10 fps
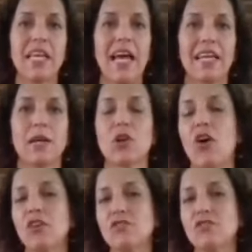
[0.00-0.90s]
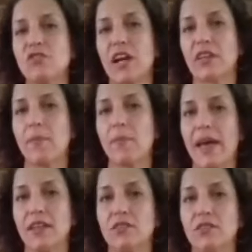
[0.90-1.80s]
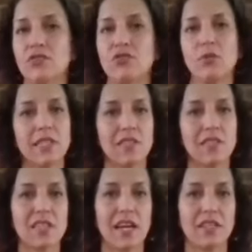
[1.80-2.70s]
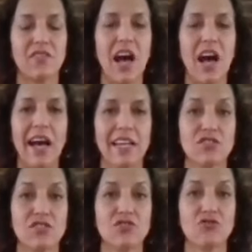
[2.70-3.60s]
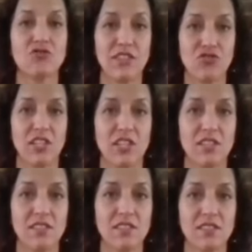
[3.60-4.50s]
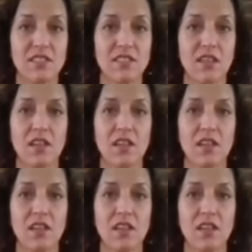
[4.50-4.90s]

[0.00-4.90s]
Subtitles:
And I would also recommend doing these kind of eye stretches.